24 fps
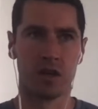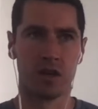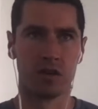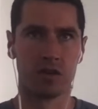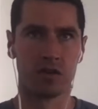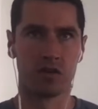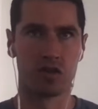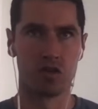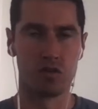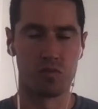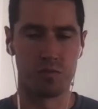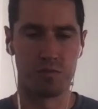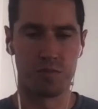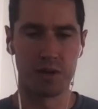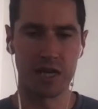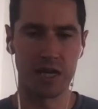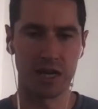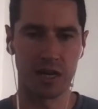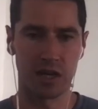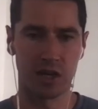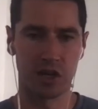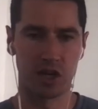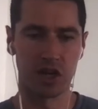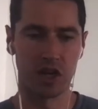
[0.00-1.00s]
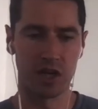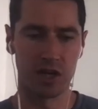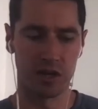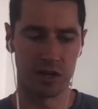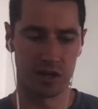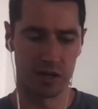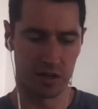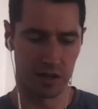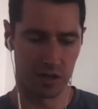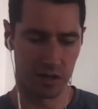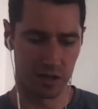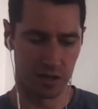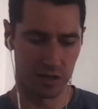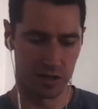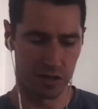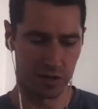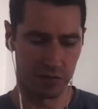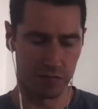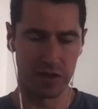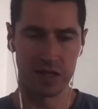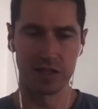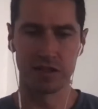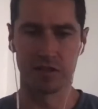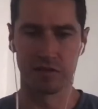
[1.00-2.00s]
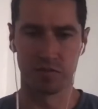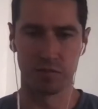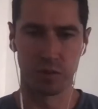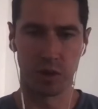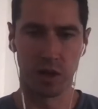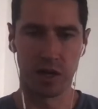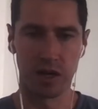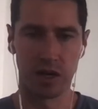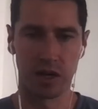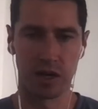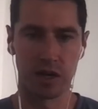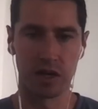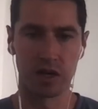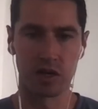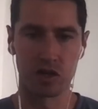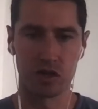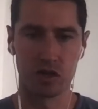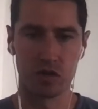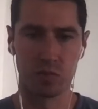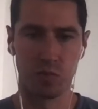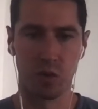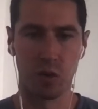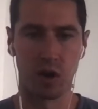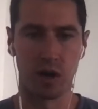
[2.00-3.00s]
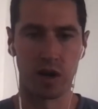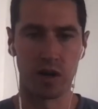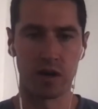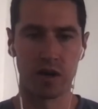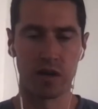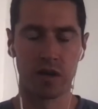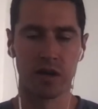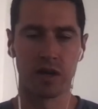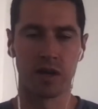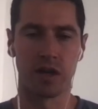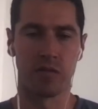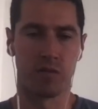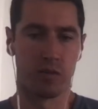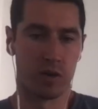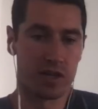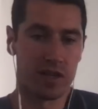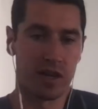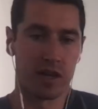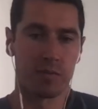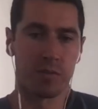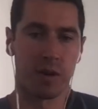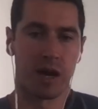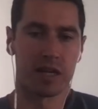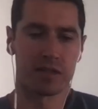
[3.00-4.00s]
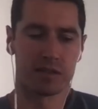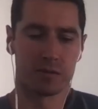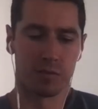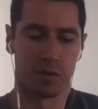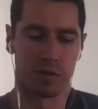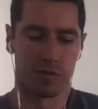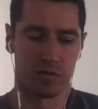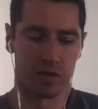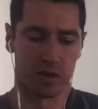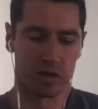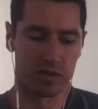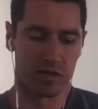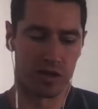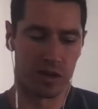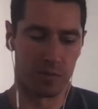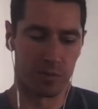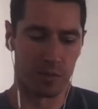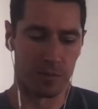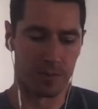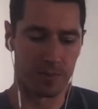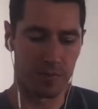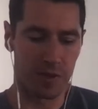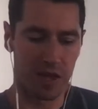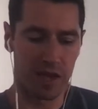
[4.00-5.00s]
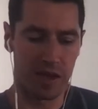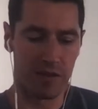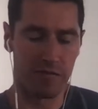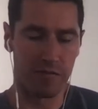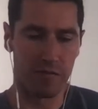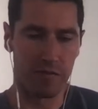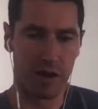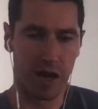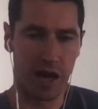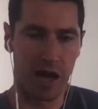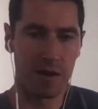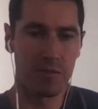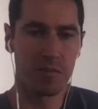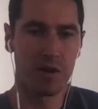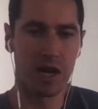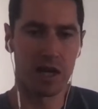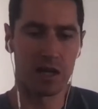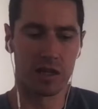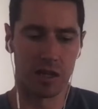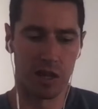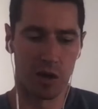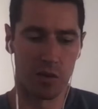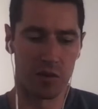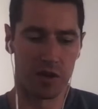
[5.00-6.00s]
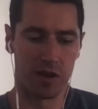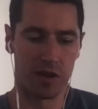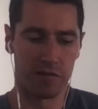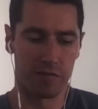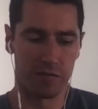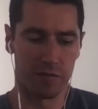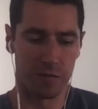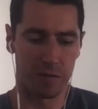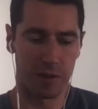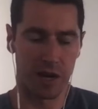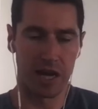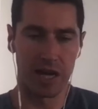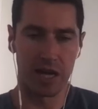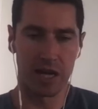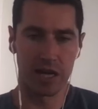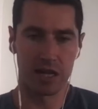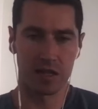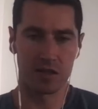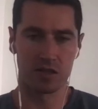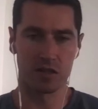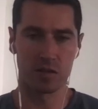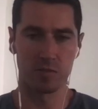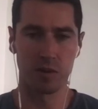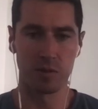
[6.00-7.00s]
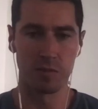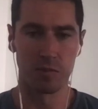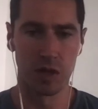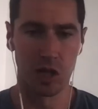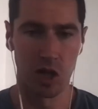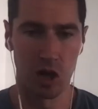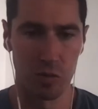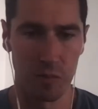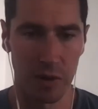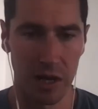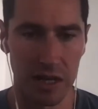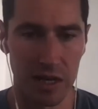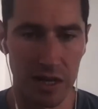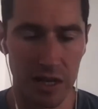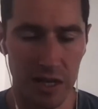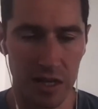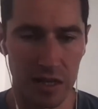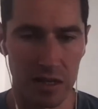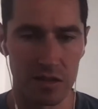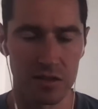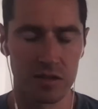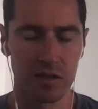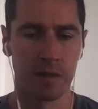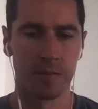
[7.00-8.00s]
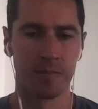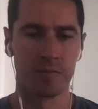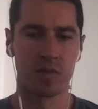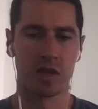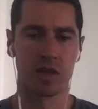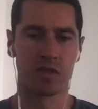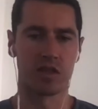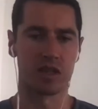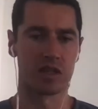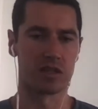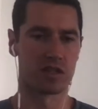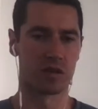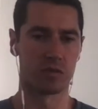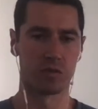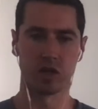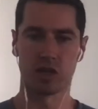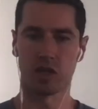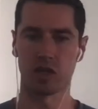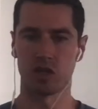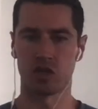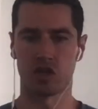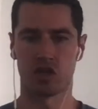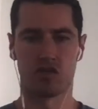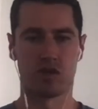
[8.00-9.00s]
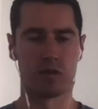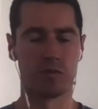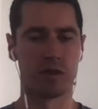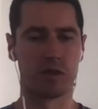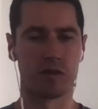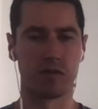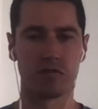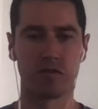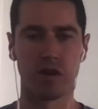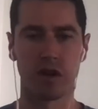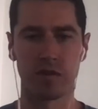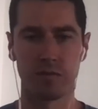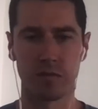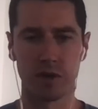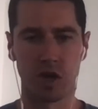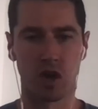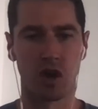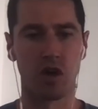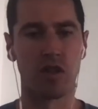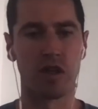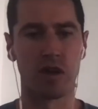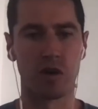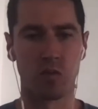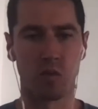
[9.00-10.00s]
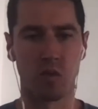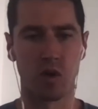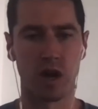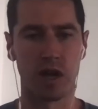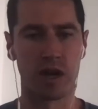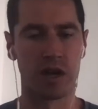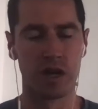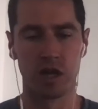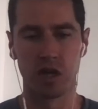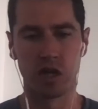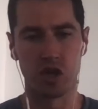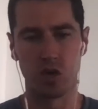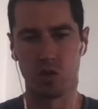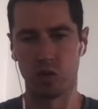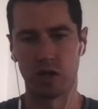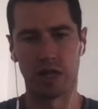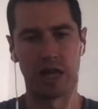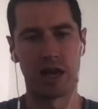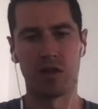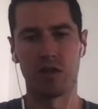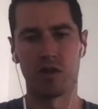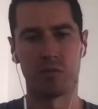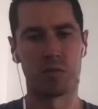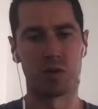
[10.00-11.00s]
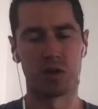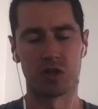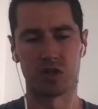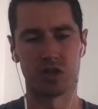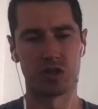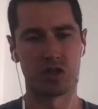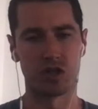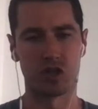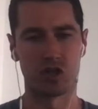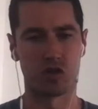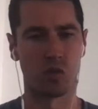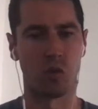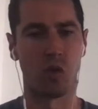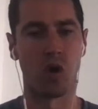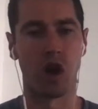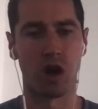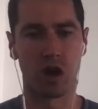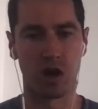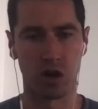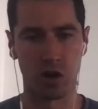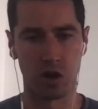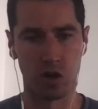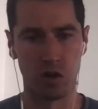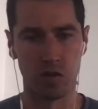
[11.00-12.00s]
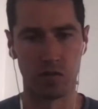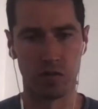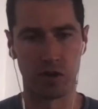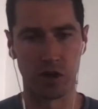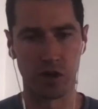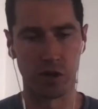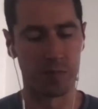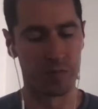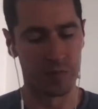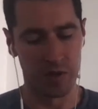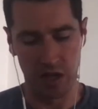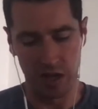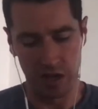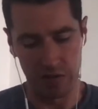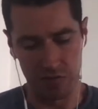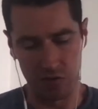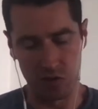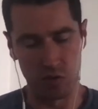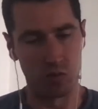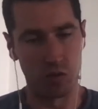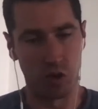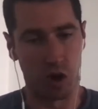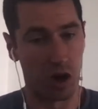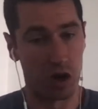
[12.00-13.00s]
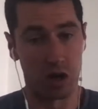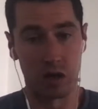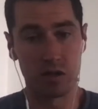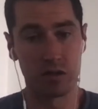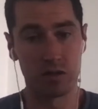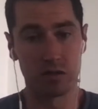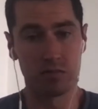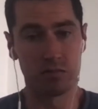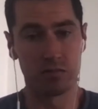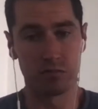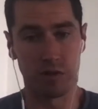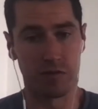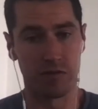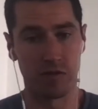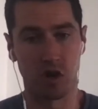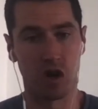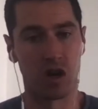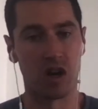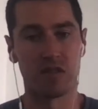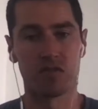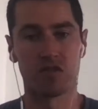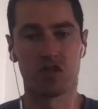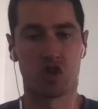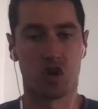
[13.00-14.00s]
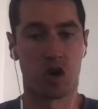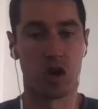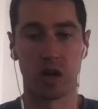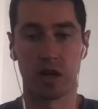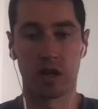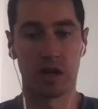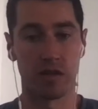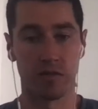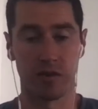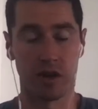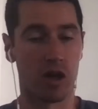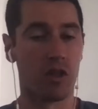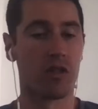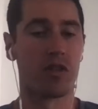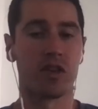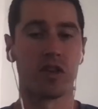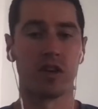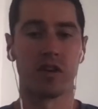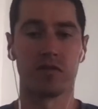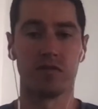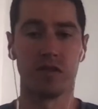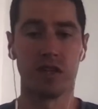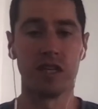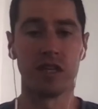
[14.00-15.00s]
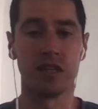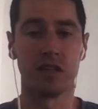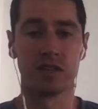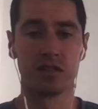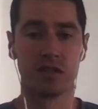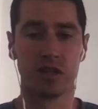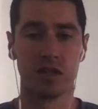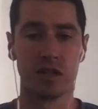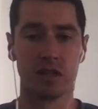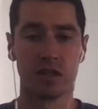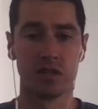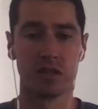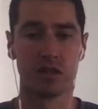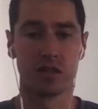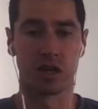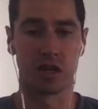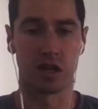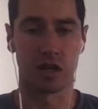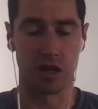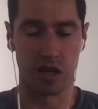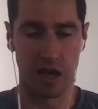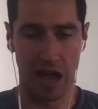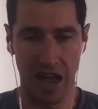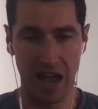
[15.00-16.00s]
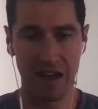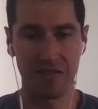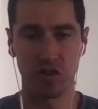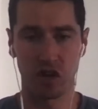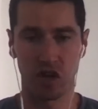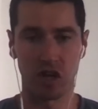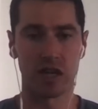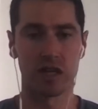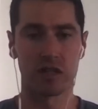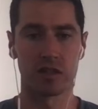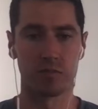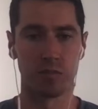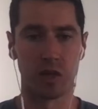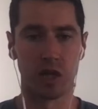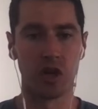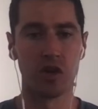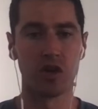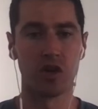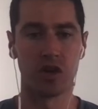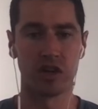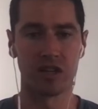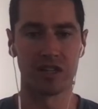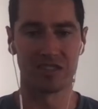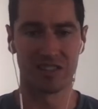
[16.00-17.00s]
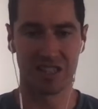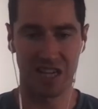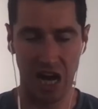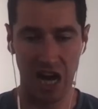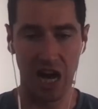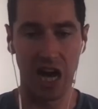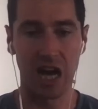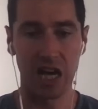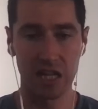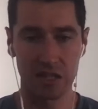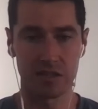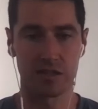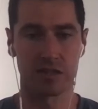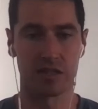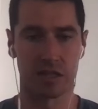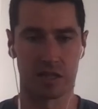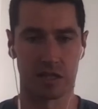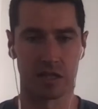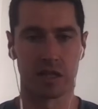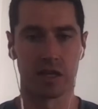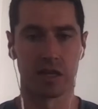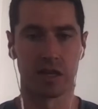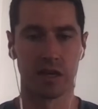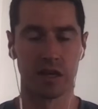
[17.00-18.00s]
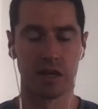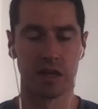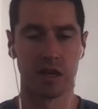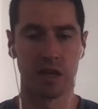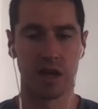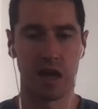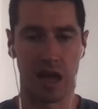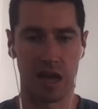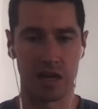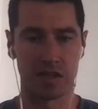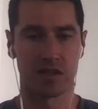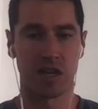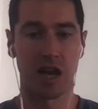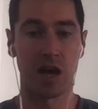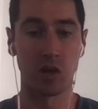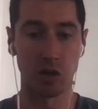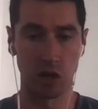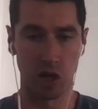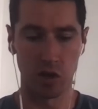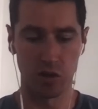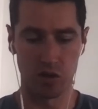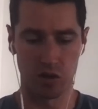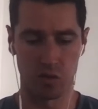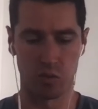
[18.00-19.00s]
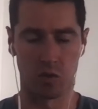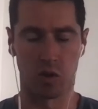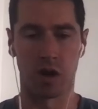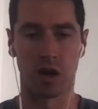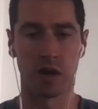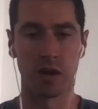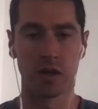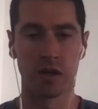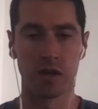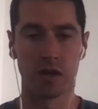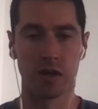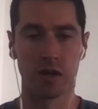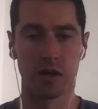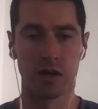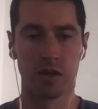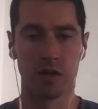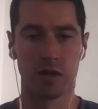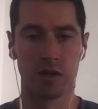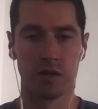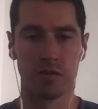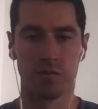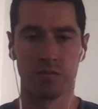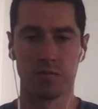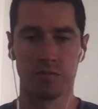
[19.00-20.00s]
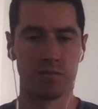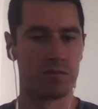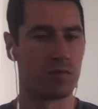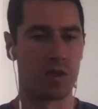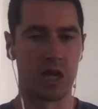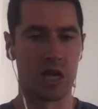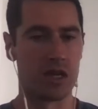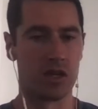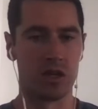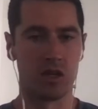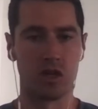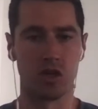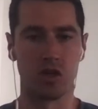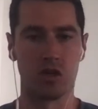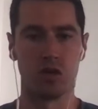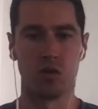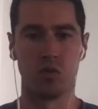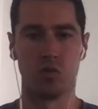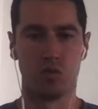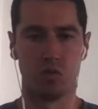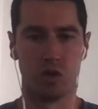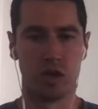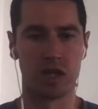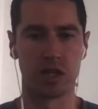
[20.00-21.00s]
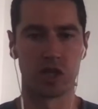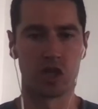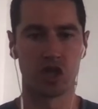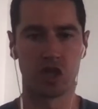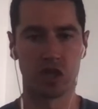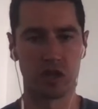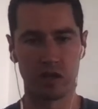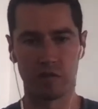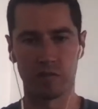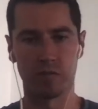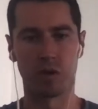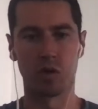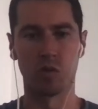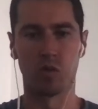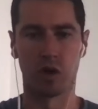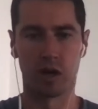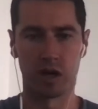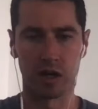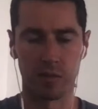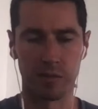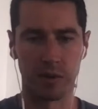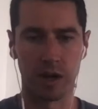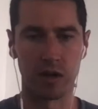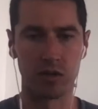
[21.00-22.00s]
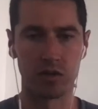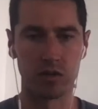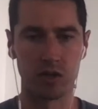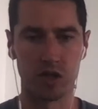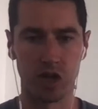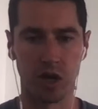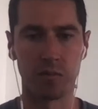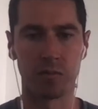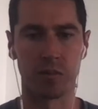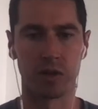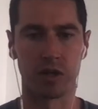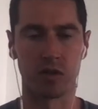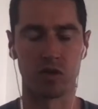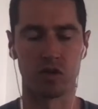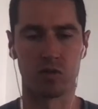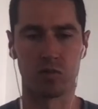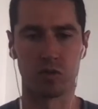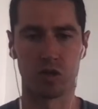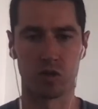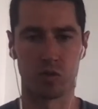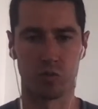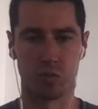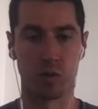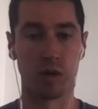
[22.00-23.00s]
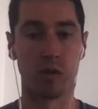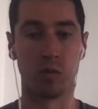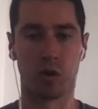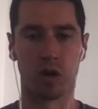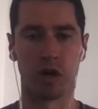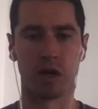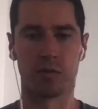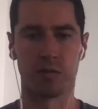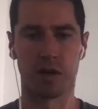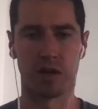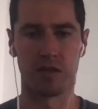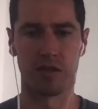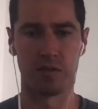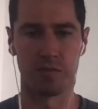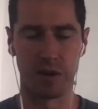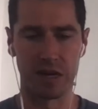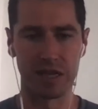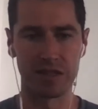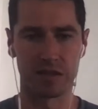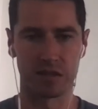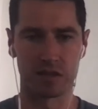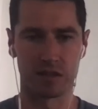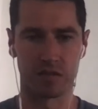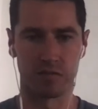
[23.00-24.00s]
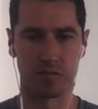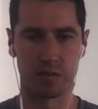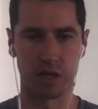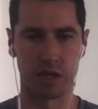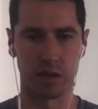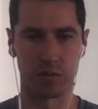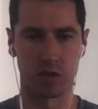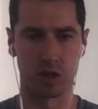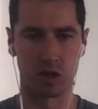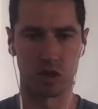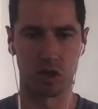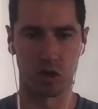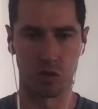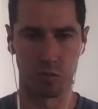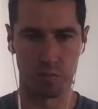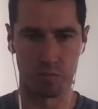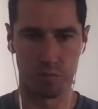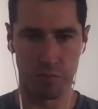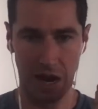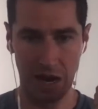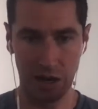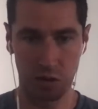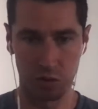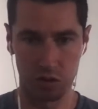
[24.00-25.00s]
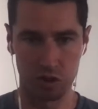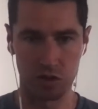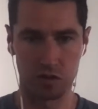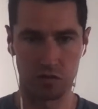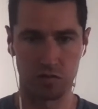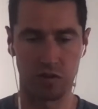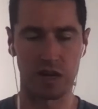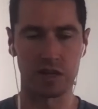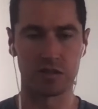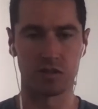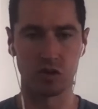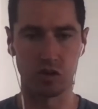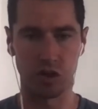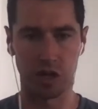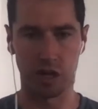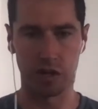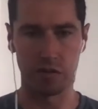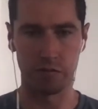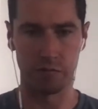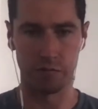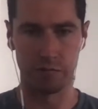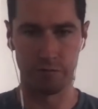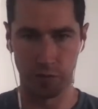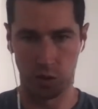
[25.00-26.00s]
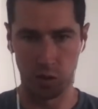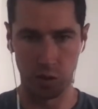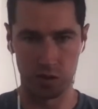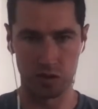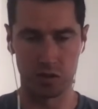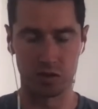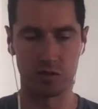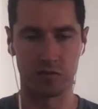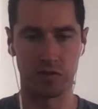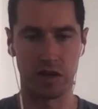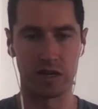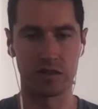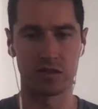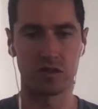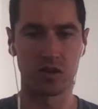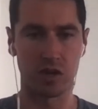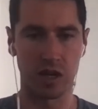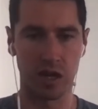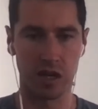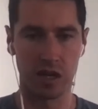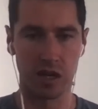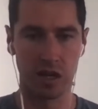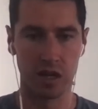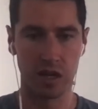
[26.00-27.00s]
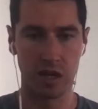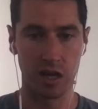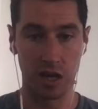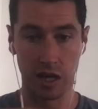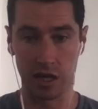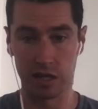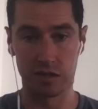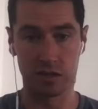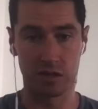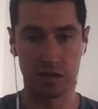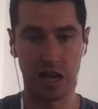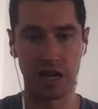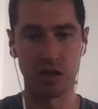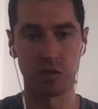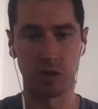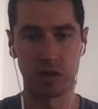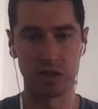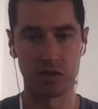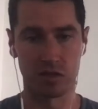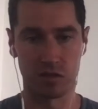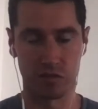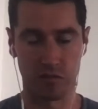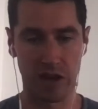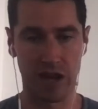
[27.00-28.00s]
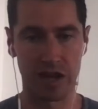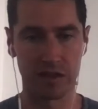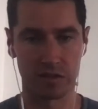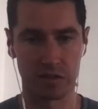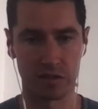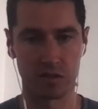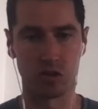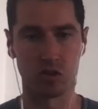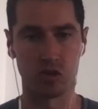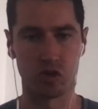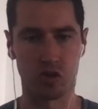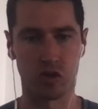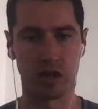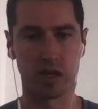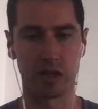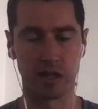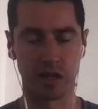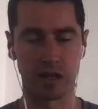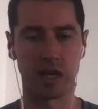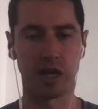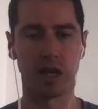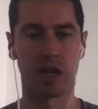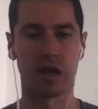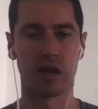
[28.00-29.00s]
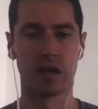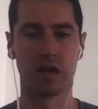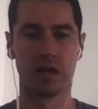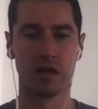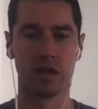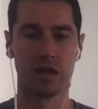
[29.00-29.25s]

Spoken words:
to be a good defensive player in a sport, if we take basketball, for example, if I'm not low enough for my hands to be below my knees, then someone can just dribble in front of me all they want. You allow the person to just walk all over you. If you don't have strong enough, healthy enough knees to have your hands below your knees constantly as how low you are, then you really shouldn't even be worrying about jumping. You should just be worrying about the basis of being able to go backwards as fast as you can, forwards as fast as you can, and sideways as fast as you strictly can.